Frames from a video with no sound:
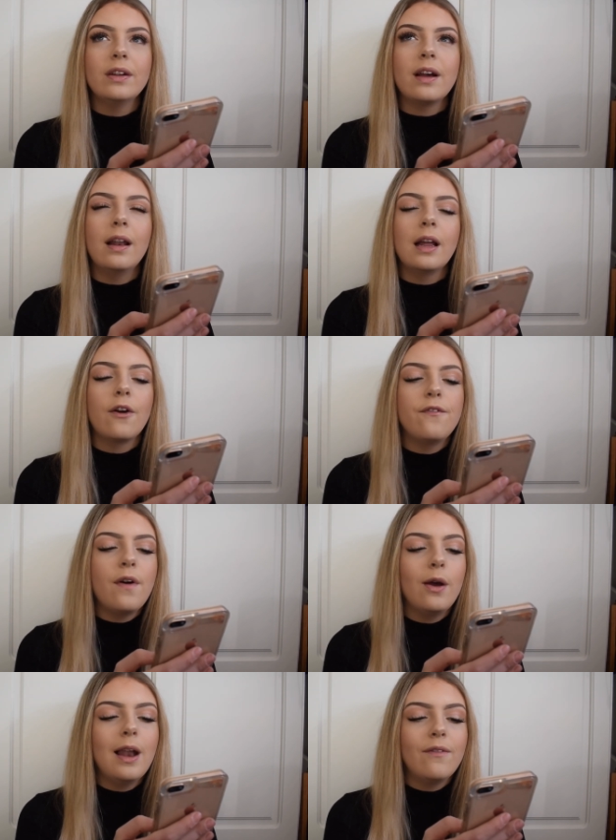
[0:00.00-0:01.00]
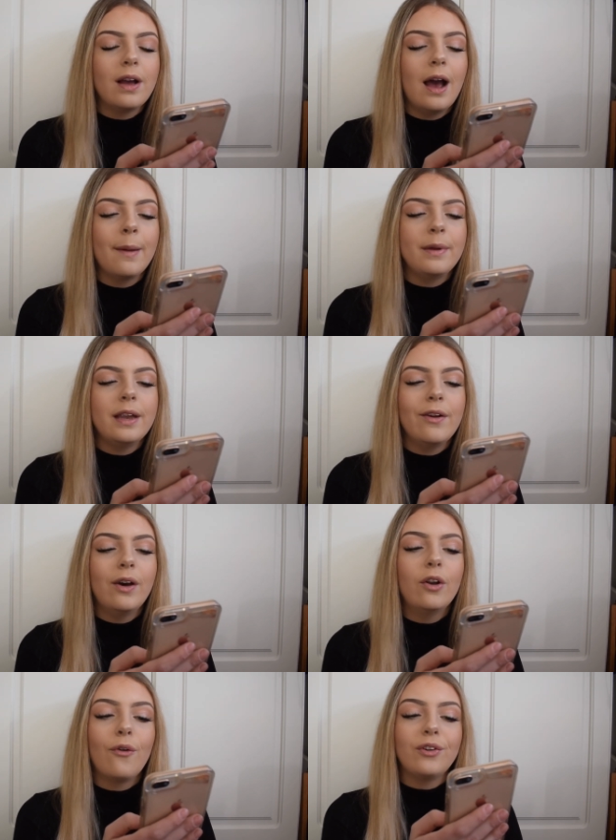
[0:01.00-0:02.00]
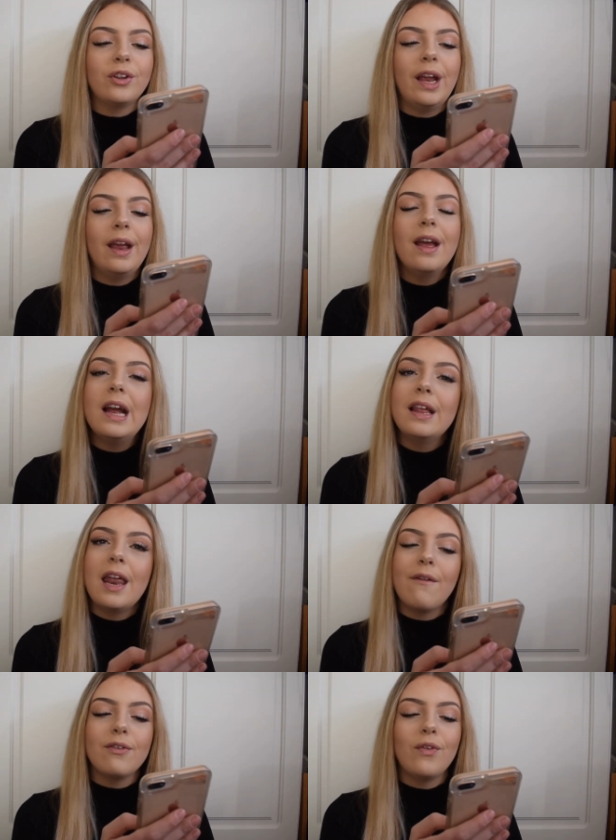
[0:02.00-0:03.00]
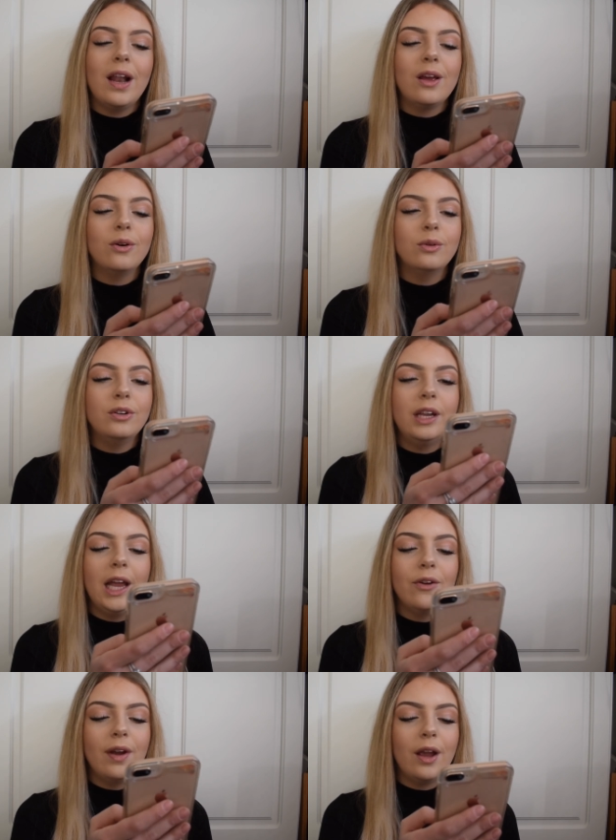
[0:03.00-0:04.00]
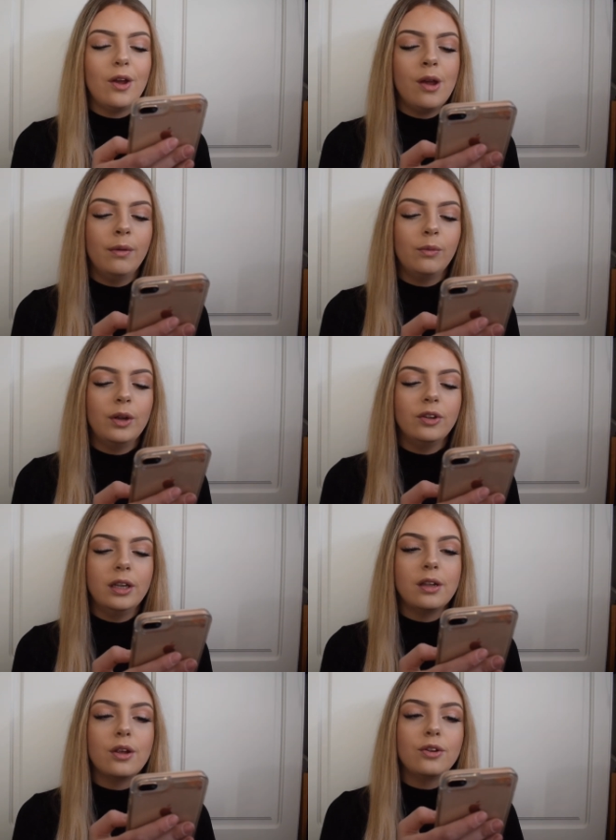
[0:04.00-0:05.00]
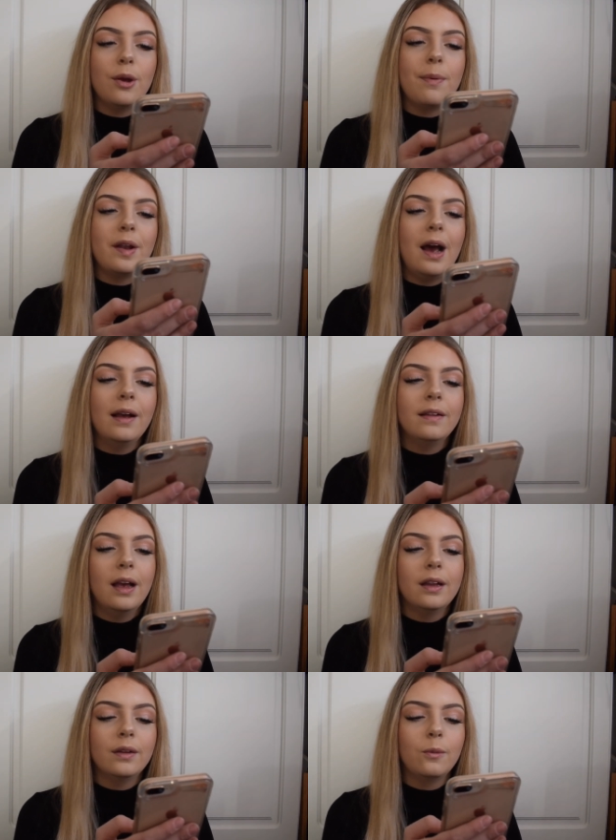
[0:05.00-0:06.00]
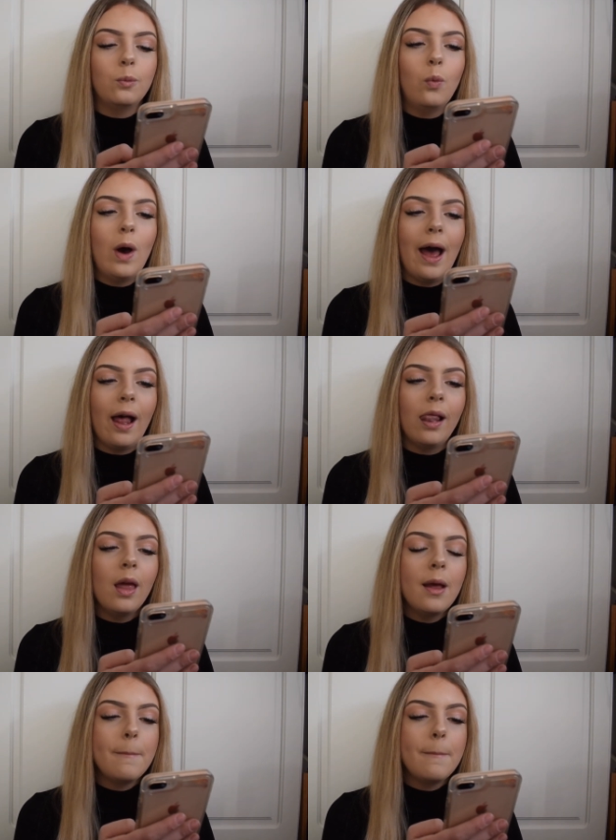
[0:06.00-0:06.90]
It's kind of like a faux leather kind of material, and obviously they have the really cool D-ring hooks, which is super nice as well.